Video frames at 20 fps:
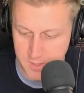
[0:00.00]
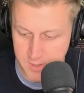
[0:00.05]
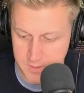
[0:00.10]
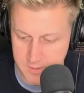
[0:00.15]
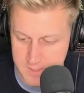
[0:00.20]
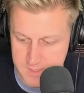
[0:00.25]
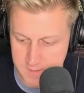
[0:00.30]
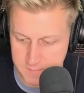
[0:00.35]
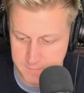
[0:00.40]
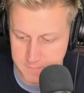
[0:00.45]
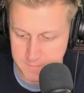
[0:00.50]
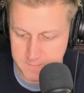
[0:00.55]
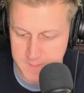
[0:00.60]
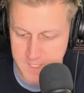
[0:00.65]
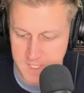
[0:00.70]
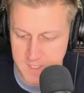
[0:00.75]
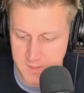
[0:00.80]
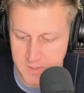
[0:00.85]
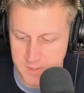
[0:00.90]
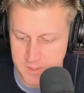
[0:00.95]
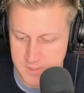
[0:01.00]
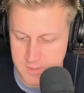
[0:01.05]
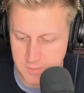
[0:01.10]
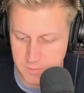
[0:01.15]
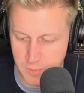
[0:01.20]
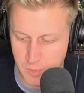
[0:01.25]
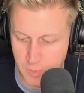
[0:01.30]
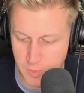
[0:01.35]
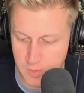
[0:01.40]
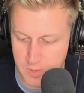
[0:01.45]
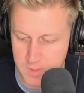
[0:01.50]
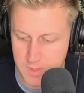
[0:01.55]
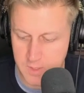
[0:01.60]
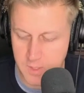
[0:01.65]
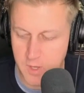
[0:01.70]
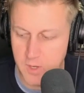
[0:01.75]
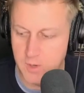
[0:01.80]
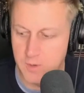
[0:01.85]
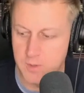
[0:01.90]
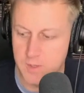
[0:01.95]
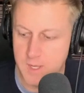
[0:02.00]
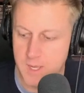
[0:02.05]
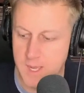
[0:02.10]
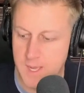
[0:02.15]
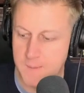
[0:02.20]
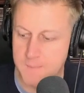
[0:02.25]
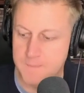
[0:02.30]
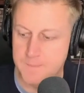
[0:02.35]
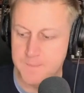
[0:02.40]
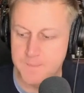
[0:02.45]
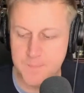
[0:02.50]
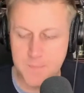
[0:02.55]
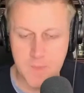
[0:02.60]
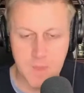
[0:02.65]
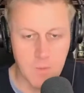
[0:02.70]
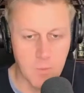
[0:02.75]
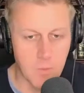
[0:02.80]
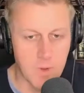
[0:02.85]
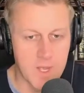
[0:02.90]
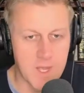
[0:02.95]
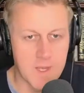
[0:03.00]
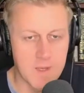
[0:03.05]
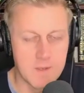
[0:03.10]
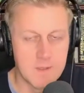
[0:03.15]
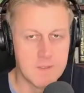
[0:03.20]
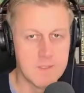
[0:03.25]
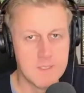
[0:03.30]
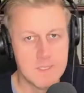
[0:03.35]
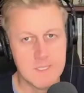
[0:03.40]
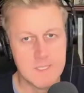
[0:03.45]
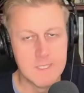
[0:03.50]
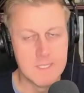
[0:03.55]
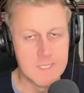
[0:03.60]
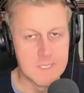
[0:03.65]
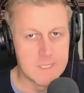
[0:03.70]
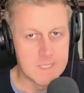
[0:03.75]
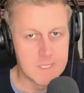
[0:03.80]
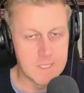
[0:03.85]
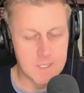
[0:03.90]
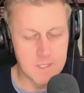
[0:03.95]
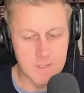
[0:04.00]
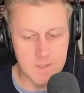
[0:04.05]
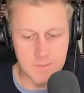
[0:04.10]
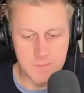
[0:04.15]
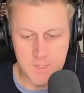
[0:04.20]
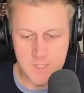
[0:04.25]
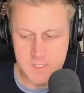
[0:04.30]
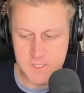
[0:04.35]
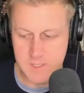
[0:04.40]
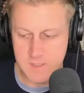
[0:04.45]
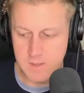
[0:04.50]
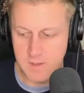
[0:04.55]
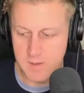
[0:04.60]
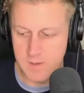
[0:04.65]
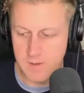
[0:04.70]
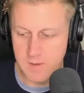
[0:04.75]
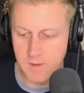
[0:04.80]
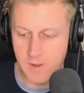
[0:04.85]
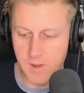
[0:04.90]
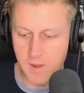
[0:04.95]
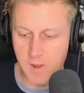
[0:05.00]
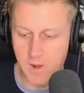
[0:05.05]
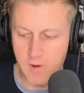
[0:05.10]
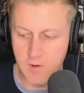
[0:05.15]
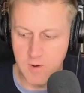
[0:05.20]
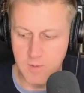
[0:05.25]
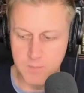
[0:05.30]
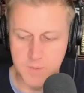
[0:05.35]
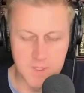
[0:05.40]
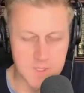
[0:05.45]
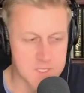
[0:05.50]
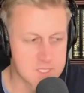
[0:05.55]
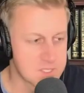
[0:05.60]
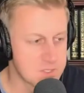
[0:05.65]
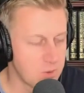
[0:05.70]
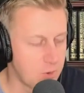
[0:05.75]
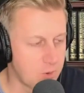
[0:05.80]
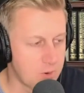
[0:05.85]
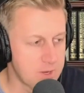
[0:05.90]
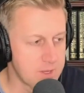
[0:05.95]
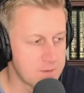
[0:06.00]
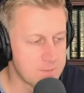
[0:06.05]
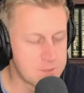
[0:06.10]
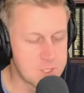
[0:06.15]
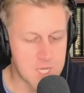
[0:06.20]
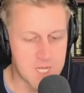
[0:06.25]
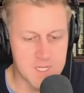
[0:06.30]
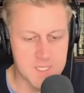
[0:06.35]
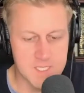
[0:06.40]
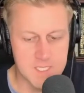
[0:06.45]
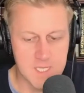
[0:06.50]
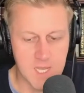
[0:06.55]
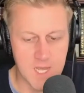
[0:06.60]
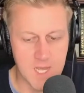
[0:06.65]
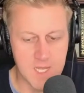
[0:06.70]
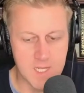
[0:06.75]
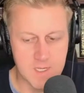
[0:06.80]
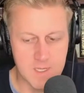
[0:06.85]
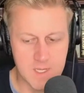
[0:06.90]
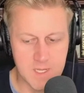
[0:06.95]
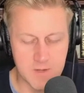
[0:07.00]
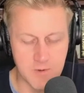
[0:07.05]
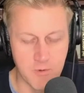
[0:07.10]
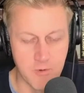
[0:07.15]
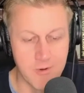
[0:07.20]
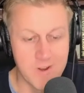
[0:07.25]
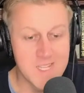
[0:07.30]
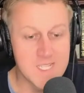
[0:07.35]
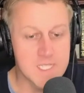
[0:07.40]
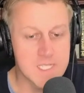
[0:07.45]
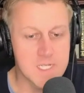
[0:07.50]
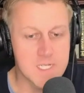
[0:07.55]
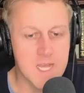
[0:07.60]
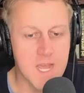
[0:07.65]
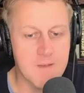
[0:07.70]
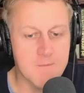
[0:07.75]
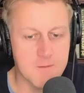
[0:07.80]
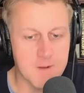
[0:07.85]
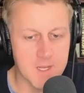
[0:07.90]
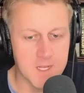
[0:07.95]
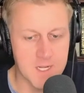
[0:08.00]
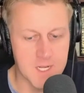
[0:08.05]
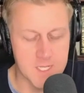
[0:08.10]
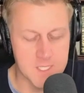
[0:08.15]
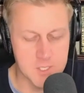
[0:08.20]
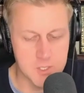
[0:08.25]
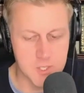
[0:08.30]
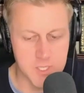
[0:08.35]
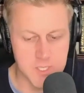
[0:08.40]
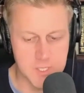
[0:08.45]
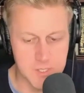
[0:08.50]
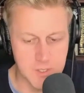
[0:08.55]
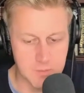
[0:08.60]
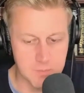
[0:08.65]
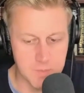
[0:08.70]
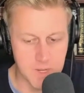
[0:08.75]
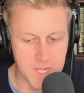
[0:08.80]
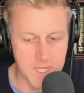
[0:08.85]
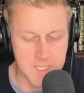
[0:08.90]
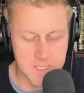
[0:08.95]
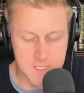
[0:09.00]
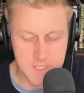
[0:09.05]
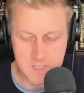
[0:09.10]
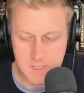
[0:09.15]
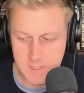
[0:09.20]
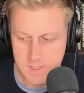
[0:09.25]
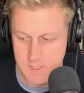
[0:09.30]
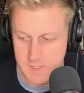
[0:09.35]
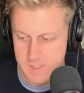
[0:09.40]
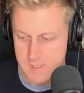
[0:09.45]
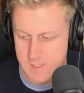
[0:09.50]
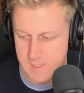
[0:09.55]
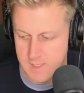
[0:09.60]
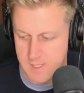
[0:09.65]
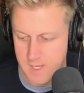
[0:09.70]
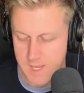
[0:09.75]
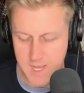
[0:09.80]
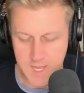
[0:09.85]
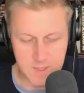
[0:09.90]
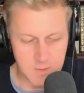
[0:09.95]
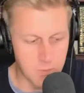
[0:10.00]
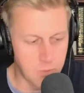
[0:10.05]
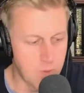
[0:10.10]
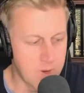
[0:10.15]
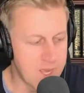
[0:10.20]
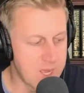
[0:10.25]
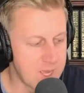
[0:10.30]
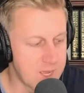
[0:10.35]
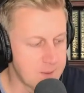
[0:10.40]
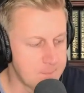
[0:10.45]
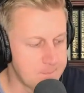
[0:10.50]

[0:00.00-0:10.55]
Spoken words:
some 15 years or more ago, where, the most horrible story of genocide in recent African history took place, and where